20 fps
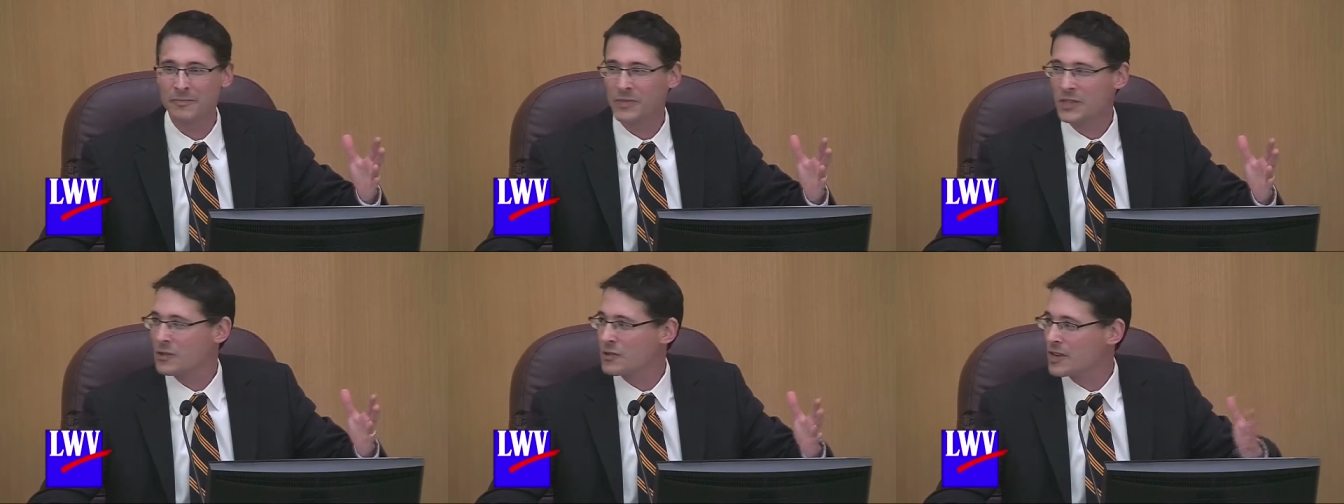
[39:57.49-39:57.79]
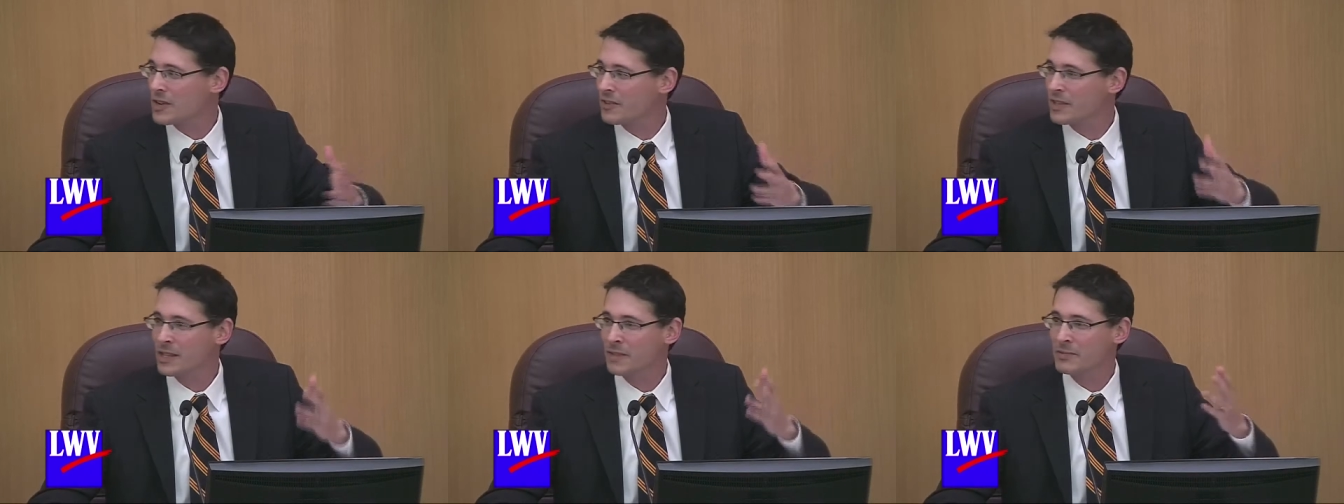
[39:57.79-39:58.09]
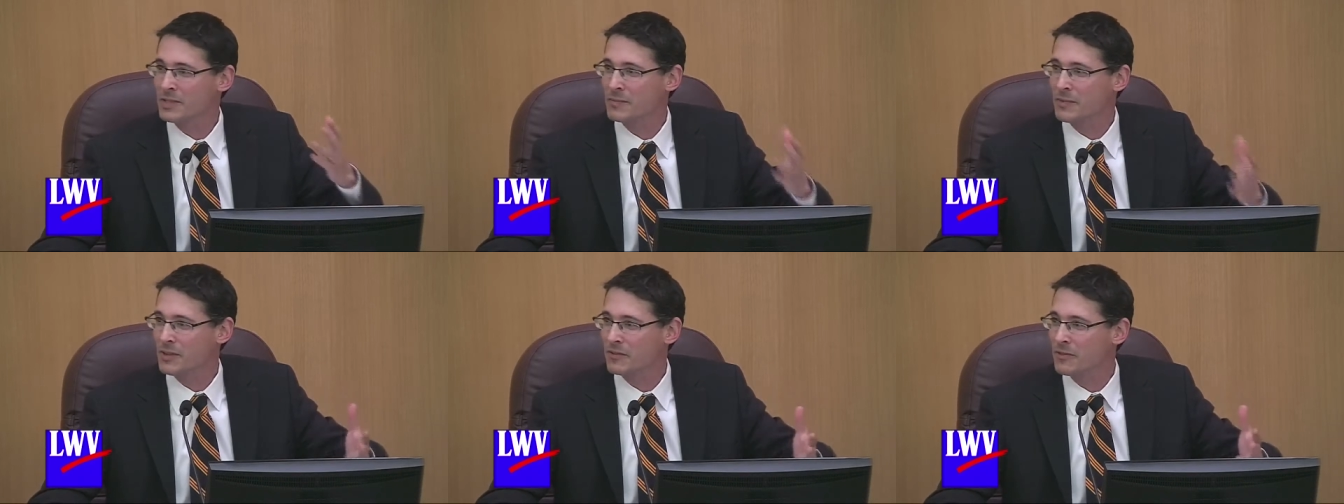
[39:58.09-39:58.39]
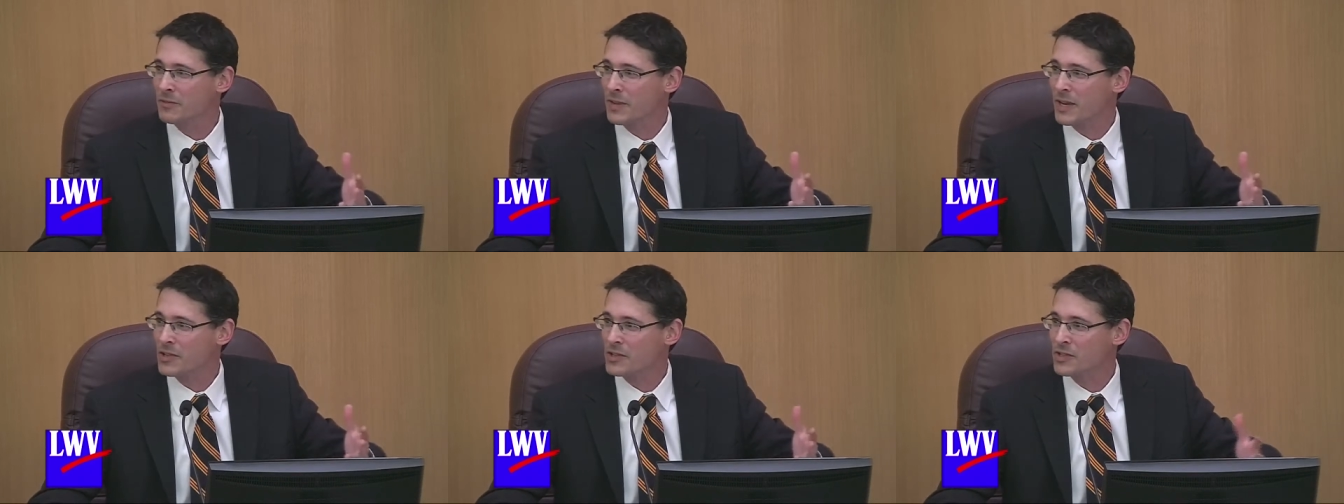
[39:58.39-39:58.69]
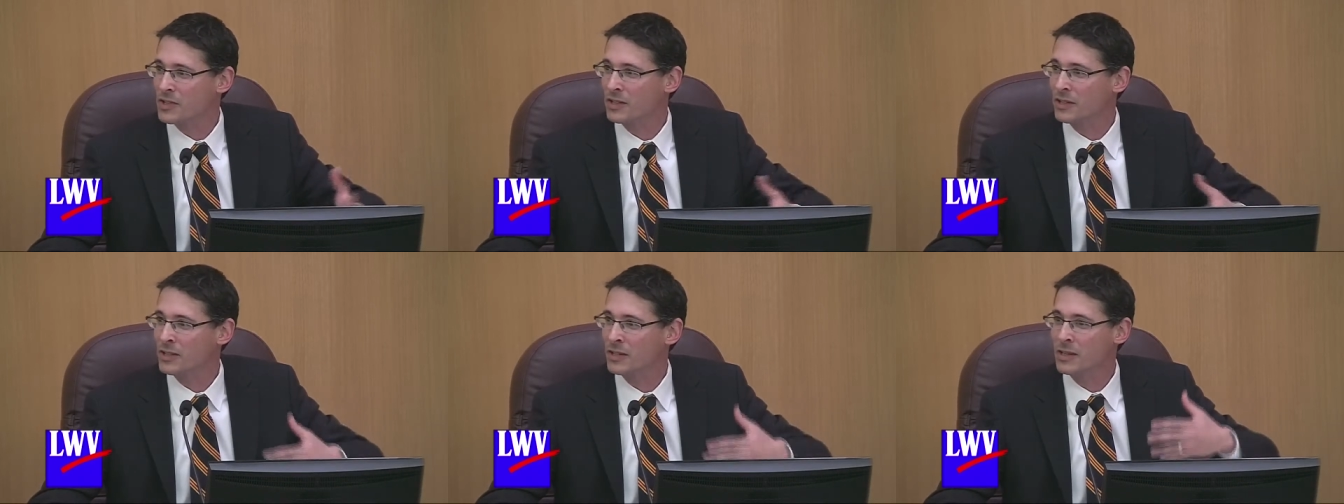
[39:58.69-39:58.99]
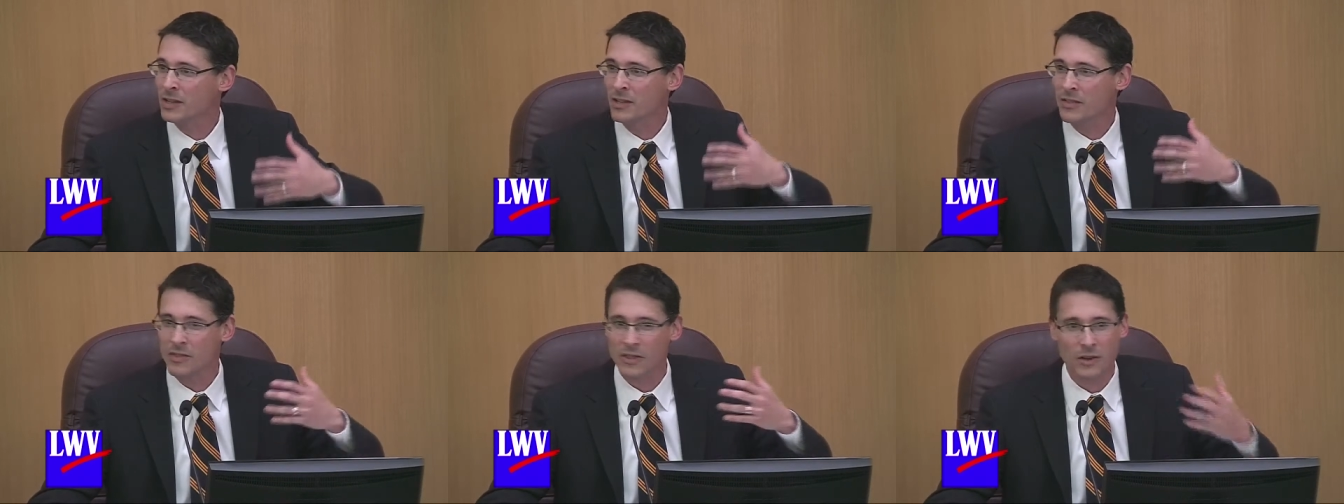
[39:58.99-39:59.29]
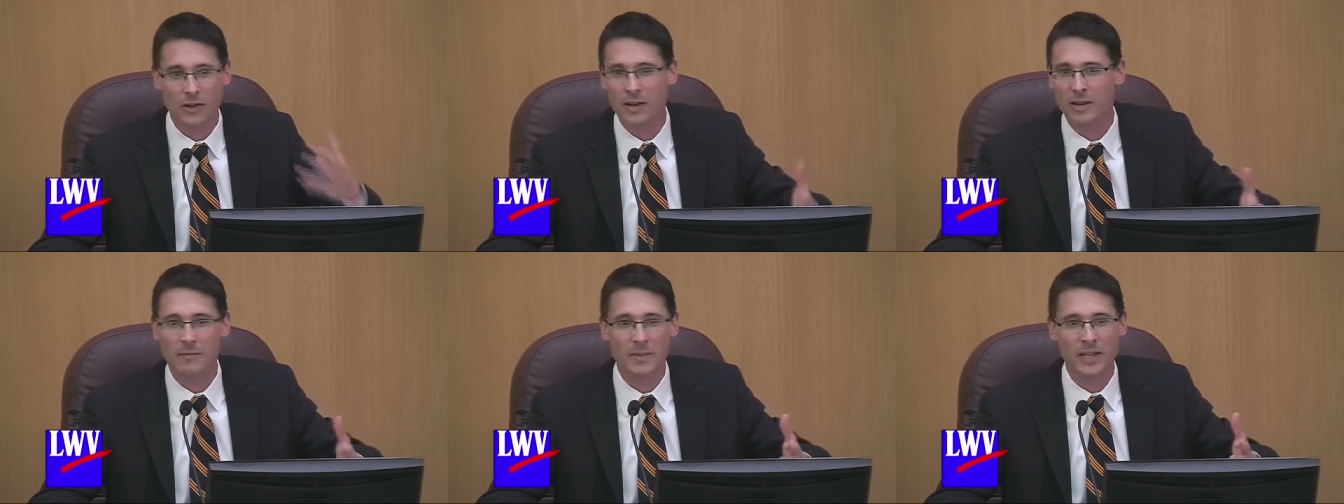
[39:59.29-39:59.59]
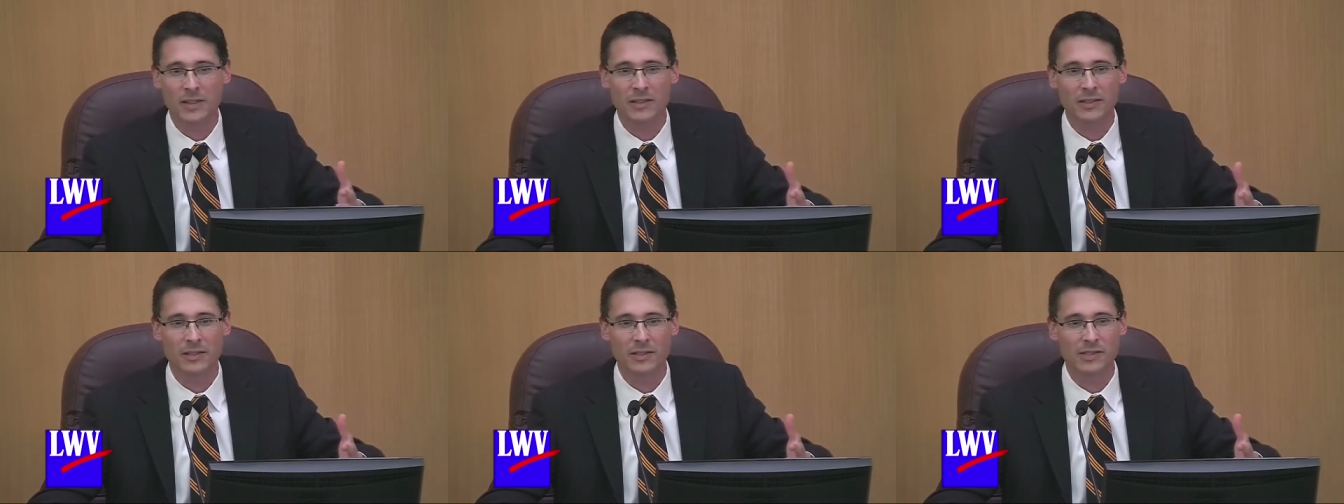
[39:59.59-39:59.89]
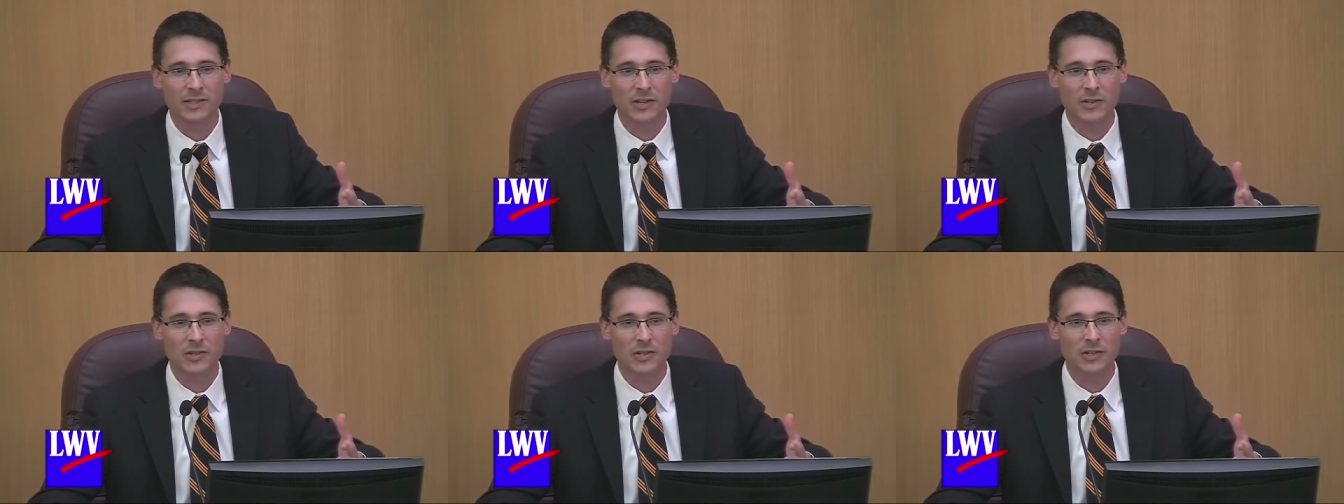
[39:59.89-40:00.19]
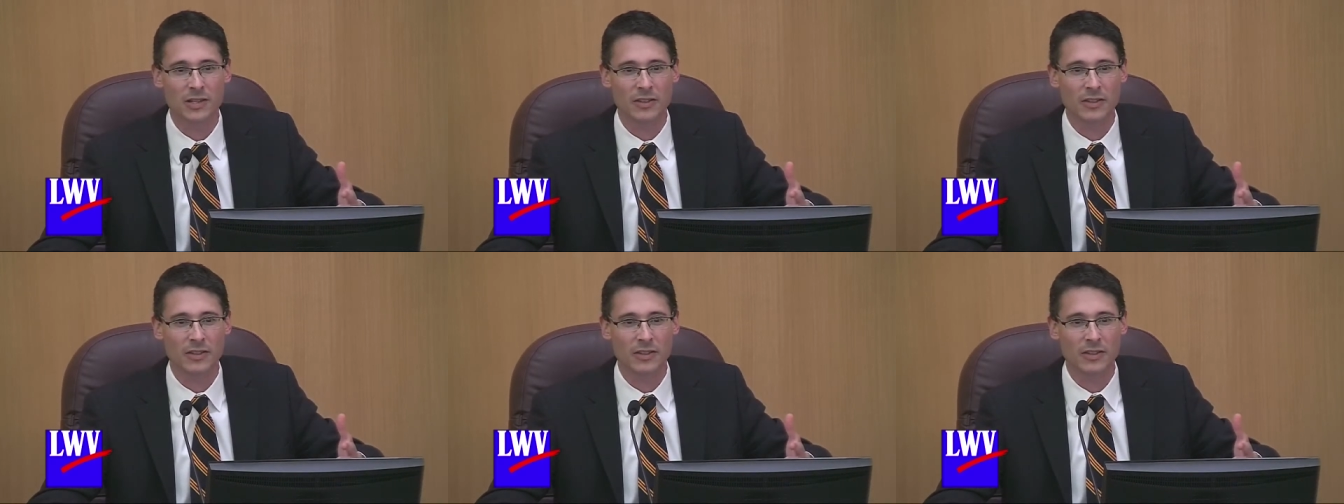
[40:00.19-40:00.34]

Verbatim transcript: You're giving them some information. They're going to make the decision